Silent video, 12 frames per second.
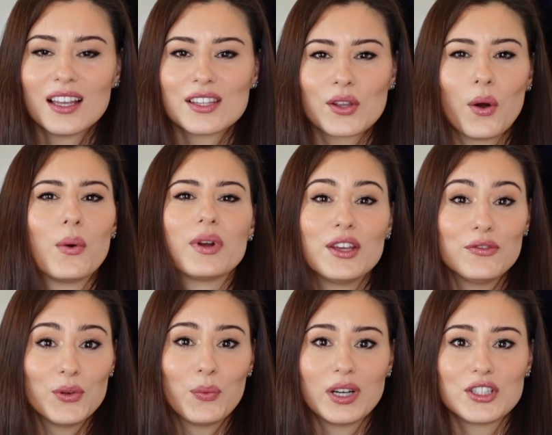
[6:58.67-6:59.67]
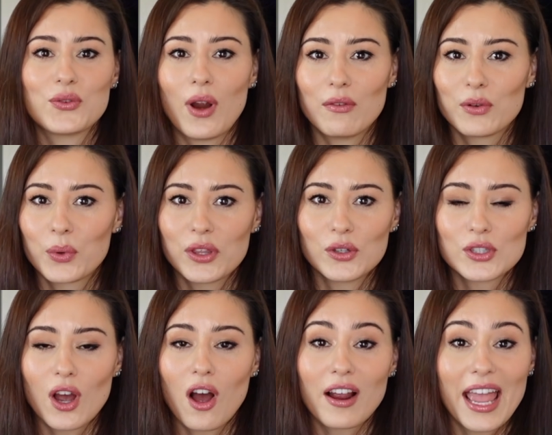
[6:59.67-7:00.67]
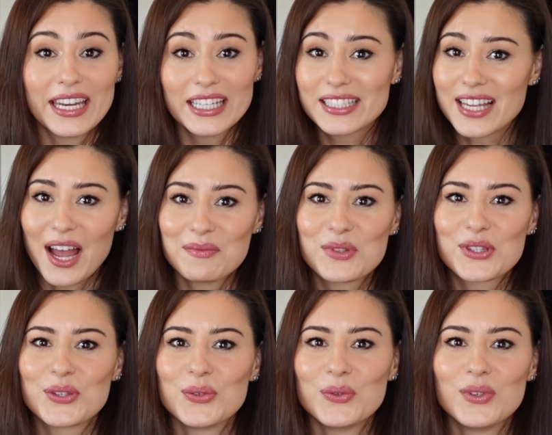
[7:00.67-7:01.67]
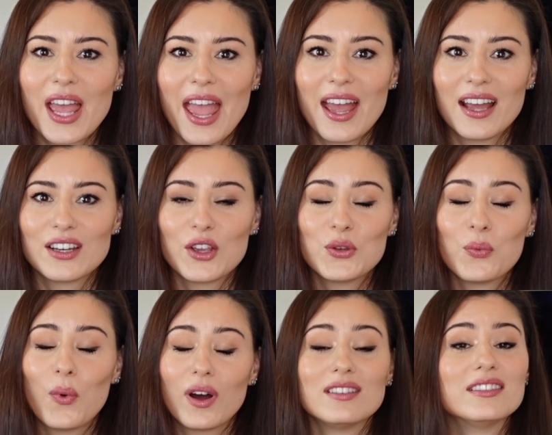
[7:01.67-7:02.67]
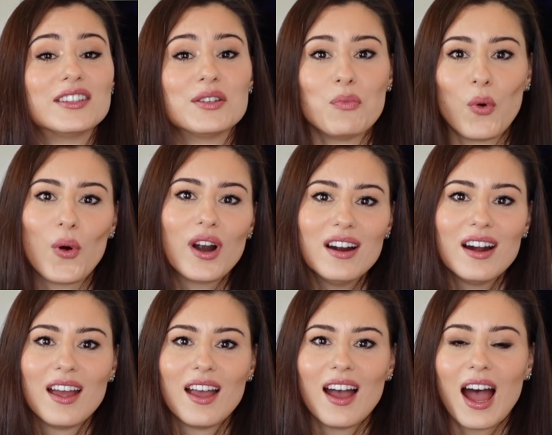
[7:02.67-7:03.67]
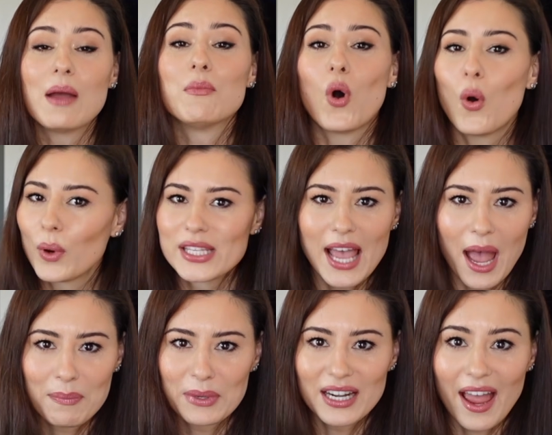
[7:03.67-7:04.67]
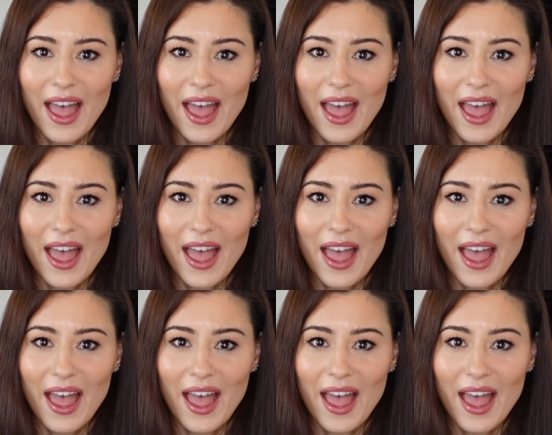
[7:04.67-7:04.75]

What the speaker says: So if you want to travel with your dog anytime soon and you want to learn more, I'm always happy to